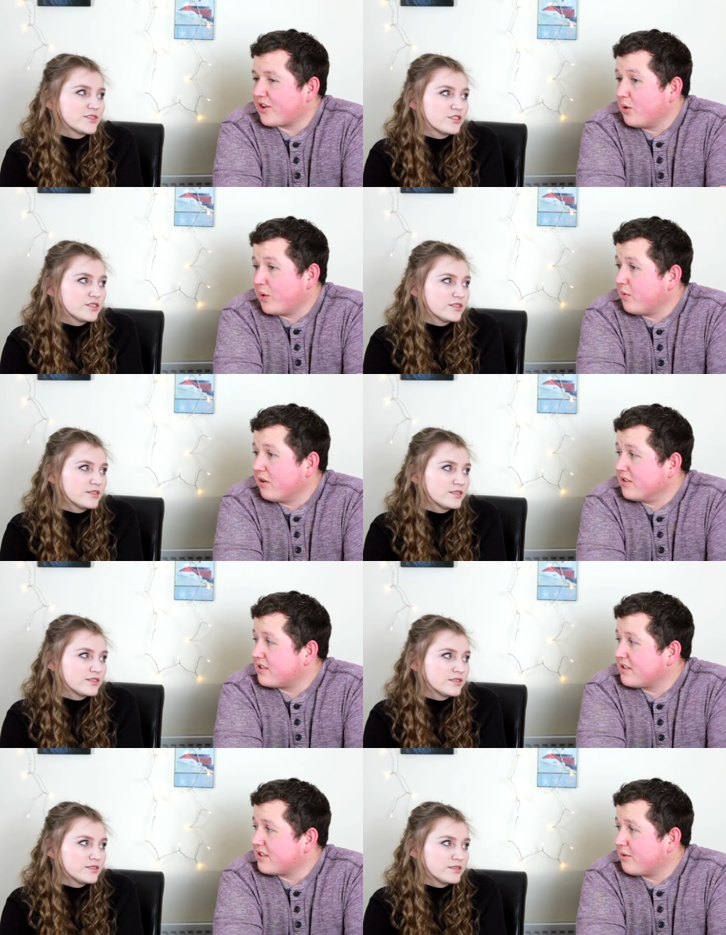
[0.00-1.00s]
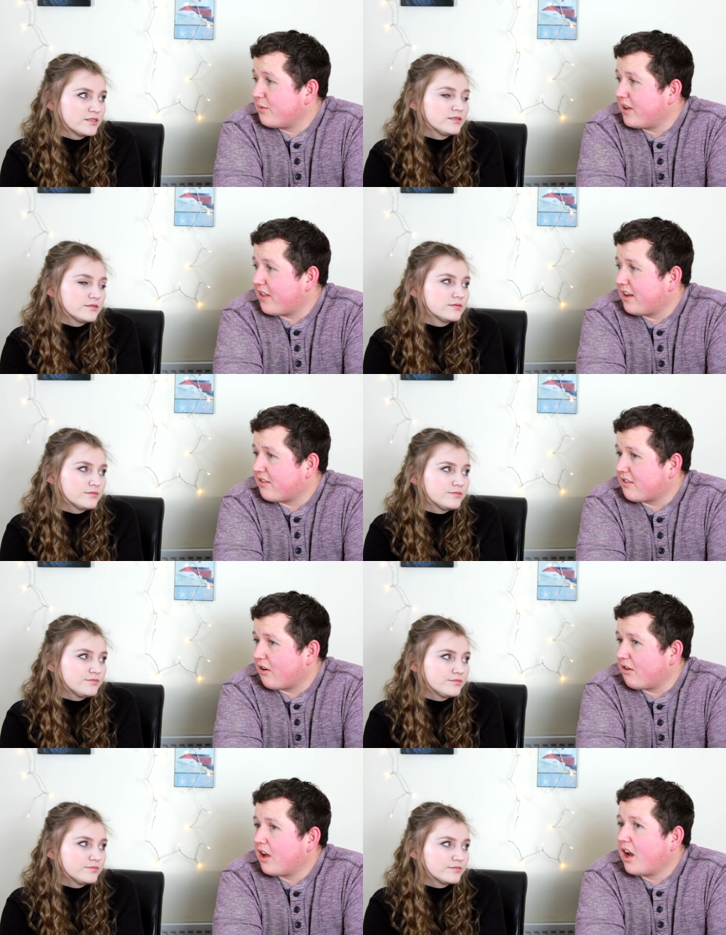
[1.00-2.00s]
Speaker 1: have a clue what it was. So when you say
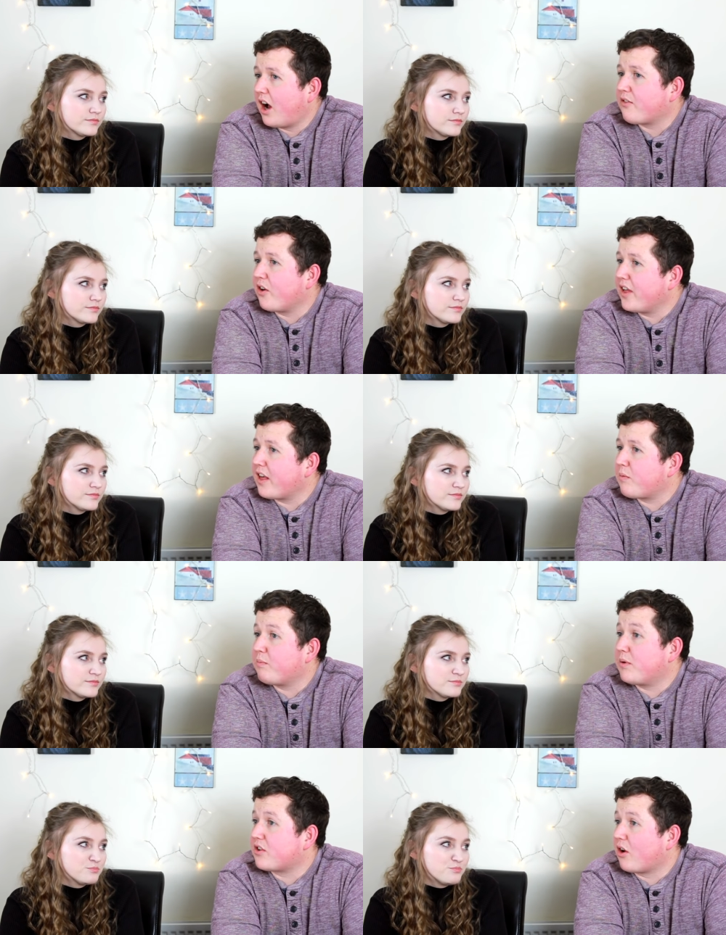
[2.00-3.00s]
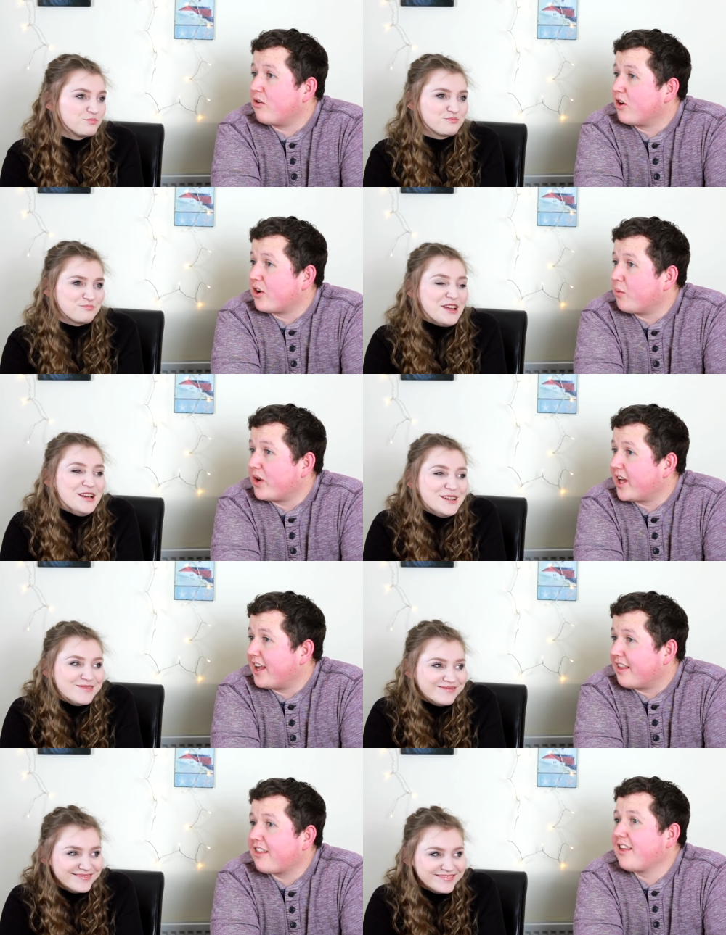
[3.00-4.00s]
don't, I've got this, but don't look at what it
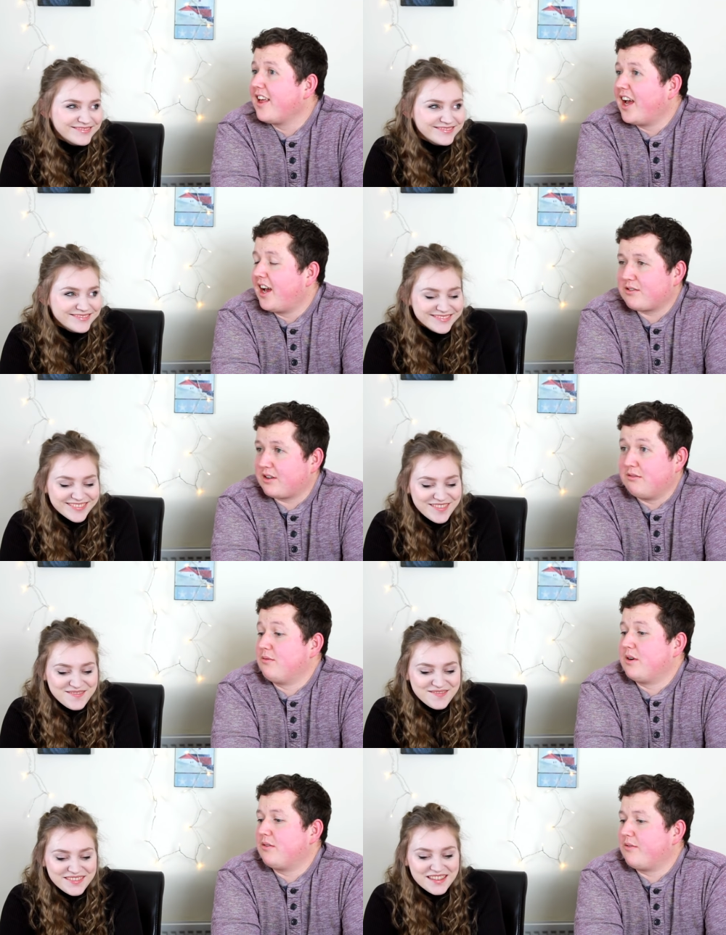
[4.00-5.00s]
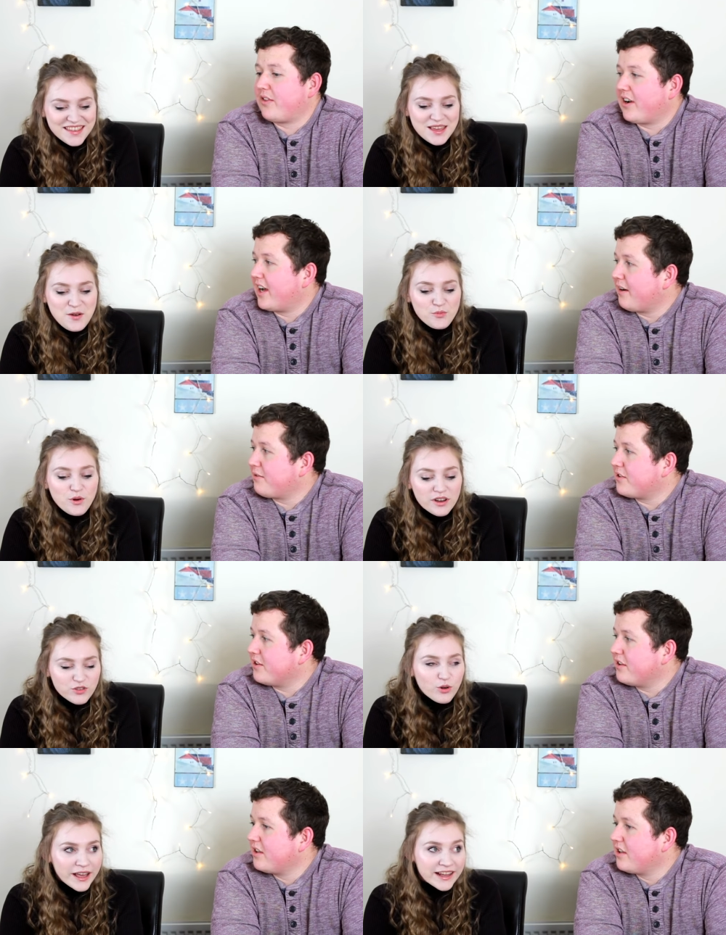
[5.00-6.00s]
is. I was going, oh, well, obviously I have. Well, to.
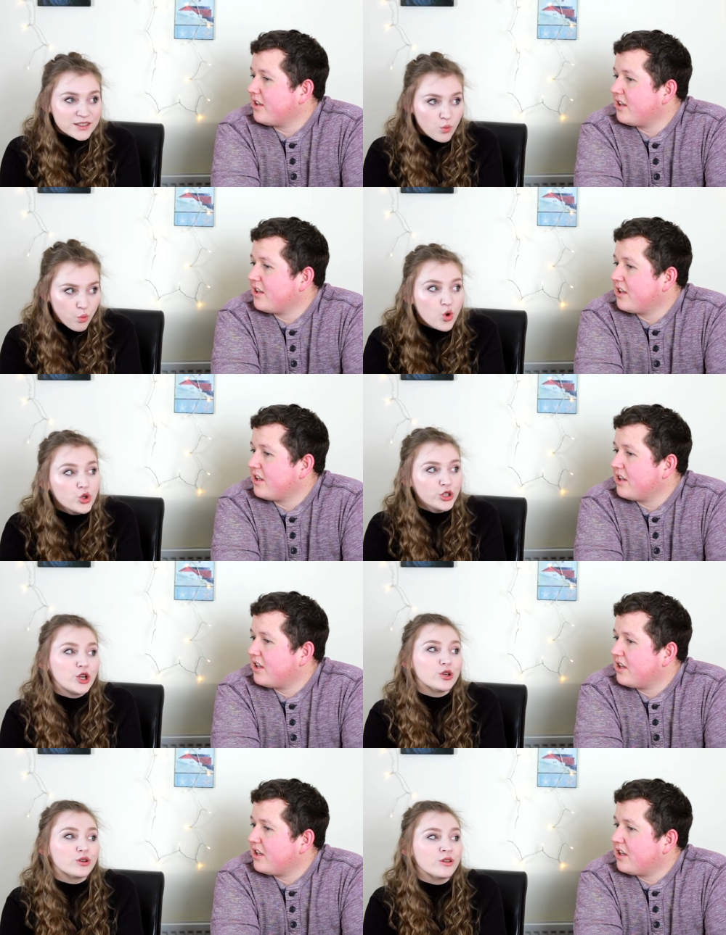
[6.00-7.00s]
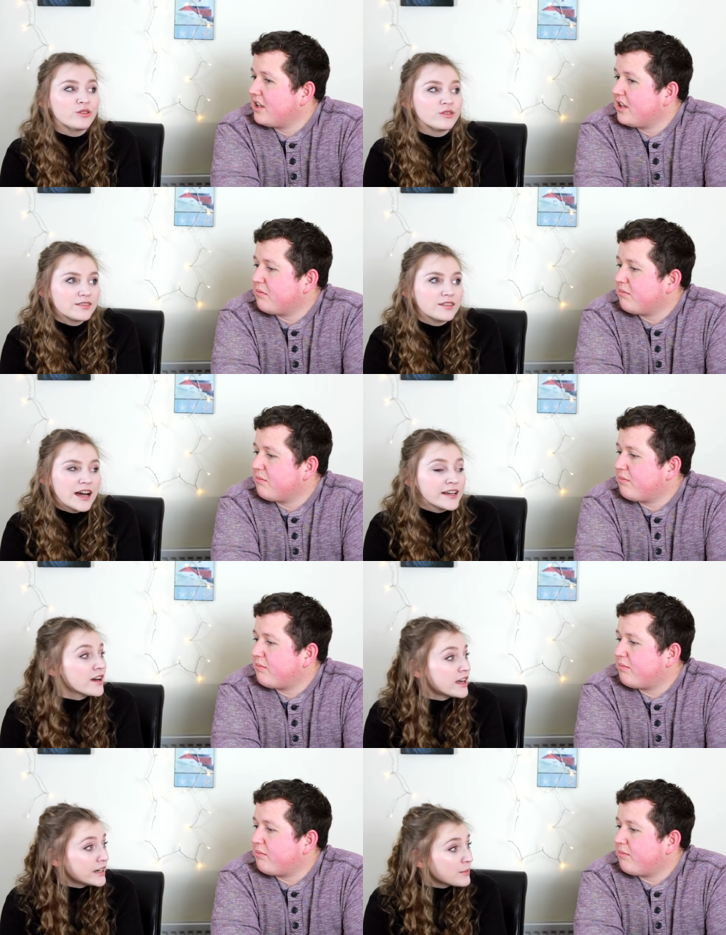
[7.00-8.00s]
I thought
Speaker 2: I had to warn you, and
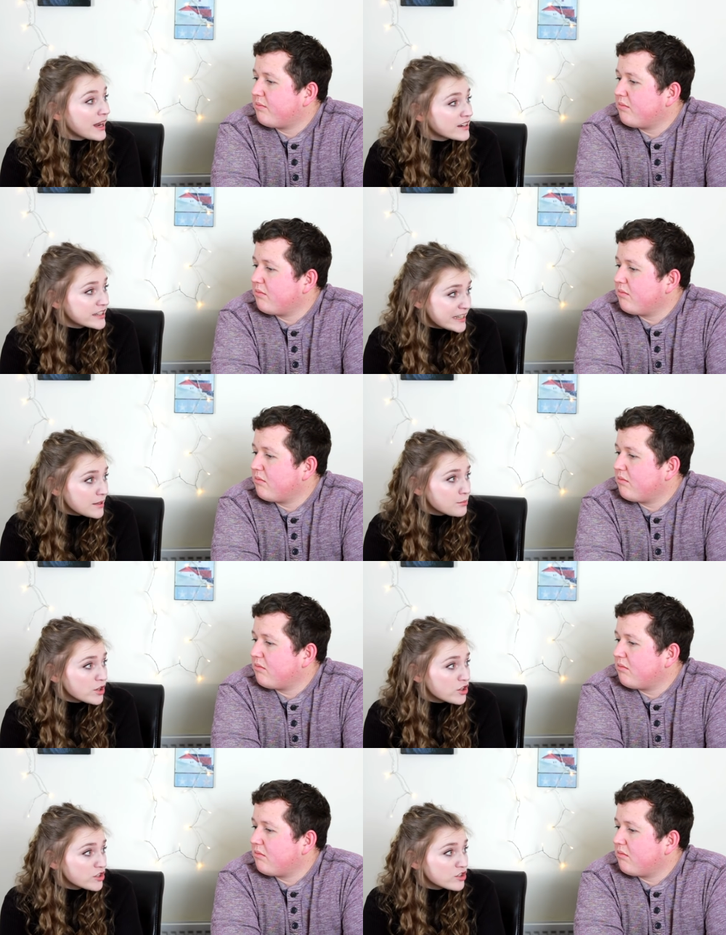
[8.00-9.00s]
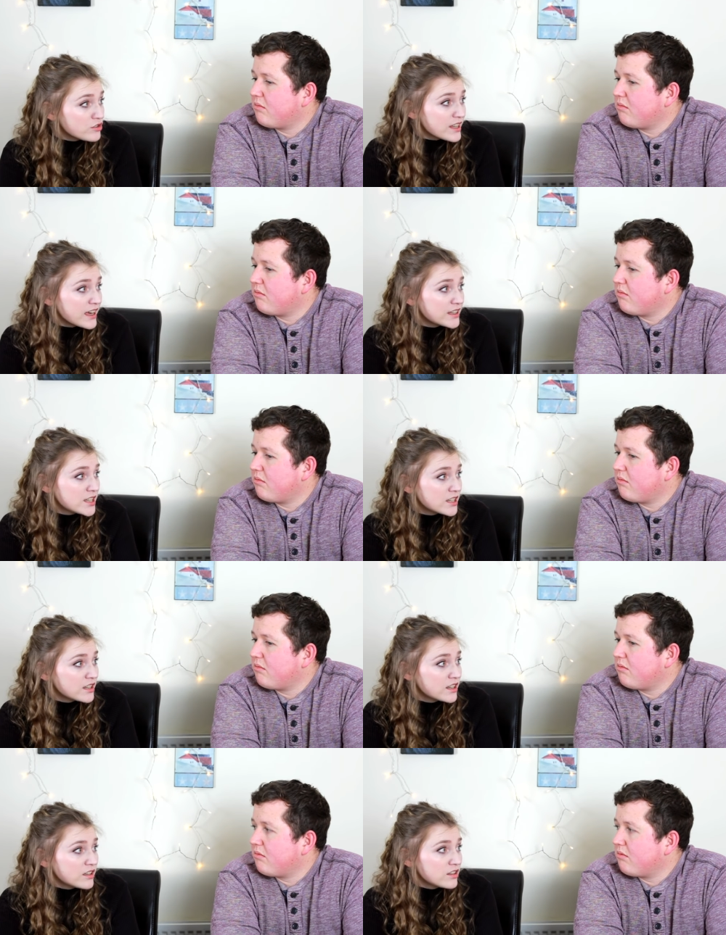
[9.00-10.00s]
I, and I'm glad I did because you said
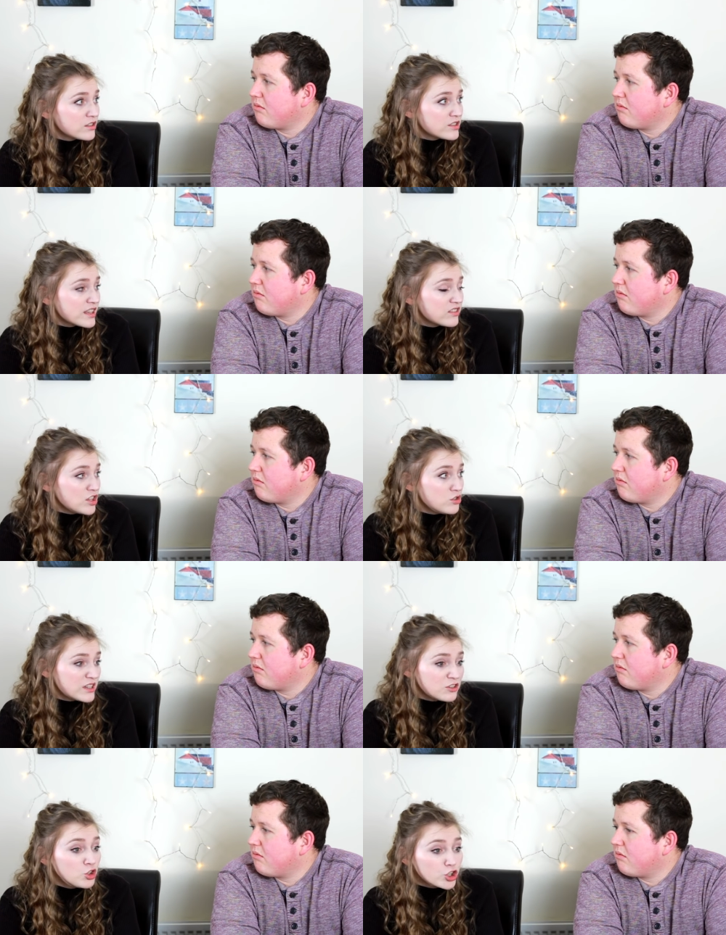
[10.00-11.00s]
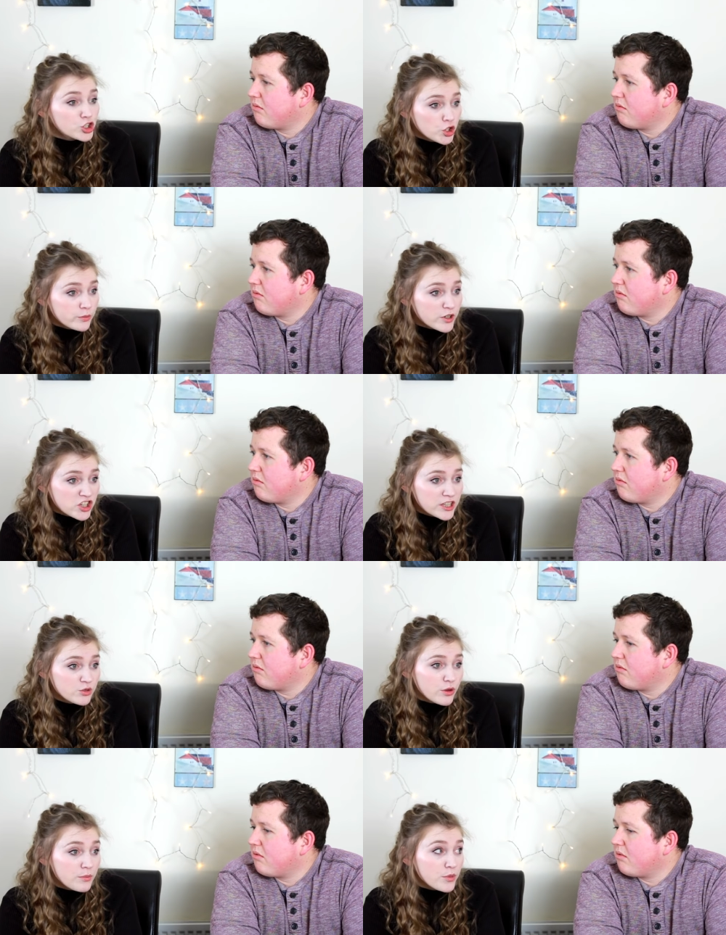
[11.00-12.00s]
you said that you didn't look too much into